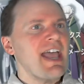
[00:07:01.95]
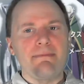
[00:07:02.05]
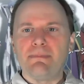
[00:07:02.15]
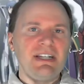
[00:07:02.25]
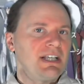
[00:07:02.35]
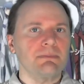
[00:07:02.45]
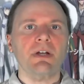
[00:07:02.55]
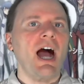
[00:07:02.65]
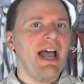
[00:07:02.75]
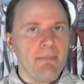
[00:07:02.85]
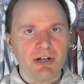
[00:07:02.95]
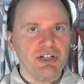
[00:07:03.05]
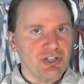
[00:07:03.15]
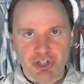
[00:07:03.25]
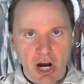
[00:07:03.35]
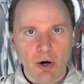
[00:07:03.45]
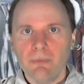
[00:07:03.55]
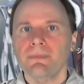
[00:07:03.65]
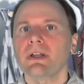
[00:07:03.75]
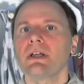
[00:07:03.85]
a medium to high budget show.
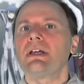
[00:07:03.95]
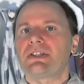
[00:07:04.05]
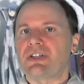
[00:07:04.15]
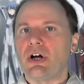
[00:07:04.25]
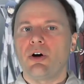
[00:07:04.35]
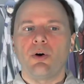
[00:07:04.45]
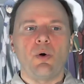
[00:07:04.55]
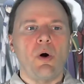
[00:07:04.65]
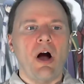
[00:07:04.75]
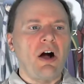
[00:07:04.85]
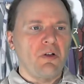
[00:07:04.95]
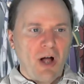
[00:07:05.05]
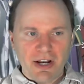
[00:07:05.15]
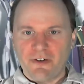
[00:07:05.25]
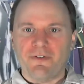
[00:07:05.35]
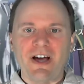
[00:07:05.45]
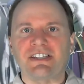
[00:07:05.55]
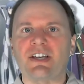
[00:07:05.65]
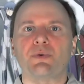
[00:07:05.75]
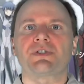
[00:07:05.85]
So a lot of the fight
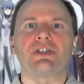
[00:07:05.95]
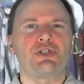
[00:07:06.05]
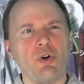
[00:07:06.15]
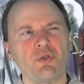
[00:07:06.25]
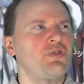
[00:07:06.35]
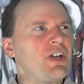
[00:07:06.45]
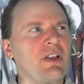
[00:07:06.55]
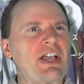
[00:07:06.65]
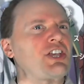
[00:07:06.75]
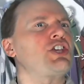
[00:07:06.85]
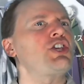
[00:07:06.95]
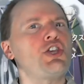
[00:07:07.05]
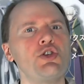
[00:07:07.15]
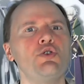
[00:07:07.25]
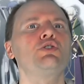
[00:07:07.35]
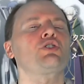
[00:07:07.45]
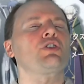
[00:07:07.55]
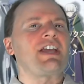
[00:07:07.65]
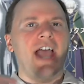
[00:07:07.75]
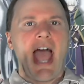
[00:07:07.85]
sequences don't feel like
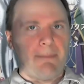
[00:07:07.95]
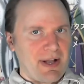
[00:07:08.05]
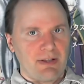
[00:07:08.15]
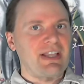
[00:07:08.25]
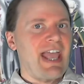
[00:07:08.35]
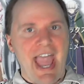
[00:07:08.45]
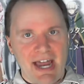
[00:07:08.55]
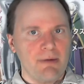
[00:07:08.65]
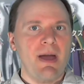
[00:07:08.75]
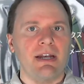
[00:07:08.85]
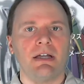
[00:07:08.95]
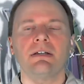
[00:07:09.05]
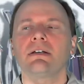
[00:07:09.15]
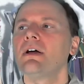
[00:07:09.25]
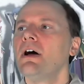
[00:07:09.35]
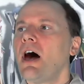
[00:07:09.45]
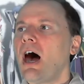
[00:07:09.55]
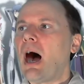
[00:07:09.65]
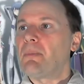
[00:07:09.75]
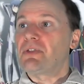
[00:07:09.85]
hugely epically animated,
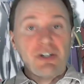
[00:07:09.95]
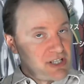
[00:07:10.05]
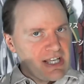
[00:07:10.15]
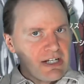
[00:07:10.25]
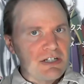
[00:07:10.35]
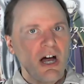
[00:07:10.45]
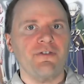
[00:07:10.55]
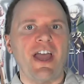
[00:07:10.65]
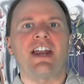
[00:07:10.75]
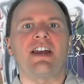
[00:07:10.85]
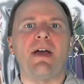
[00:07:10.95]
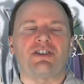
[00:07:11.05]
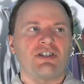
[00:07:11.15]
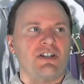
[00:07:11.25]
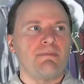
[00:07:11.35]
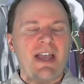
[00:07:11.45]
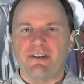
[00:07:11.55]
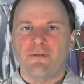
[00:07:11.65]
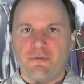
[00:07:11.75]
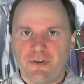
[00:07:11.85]
but there's enough animation to make it
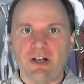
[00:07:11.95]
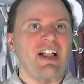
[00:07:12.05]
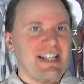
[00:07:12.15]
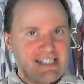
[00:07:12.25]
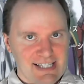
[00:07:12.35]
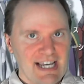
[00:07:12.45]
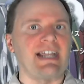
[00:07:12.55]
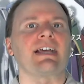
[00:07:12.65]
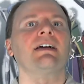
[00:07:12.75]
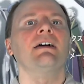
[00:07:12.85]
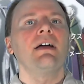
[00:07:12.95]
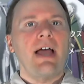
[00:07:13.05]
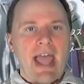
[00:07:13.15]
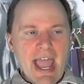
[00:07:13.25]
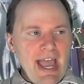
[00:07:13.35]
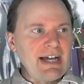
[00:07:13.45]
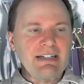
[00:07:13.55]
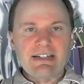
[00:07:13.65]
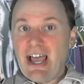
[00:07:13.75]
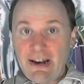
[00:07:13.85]
feel exciting
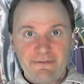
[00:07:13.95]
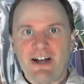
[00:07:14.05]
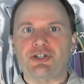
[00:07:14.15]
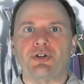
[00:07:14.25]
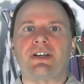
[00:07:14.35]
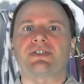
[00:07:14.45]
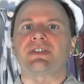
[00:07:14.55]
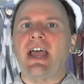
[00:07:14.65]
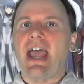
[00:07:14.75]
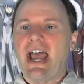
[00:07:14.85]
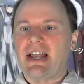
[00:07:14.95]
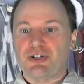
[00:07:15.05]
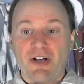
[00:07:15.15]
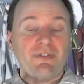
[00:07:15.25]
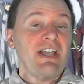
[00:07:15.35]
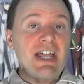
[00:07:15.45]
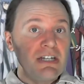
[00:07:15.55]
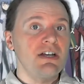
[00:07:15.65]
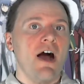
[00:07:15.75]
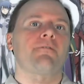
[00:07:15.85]
and adventurous. And there's definitely
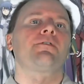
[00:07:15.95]
enough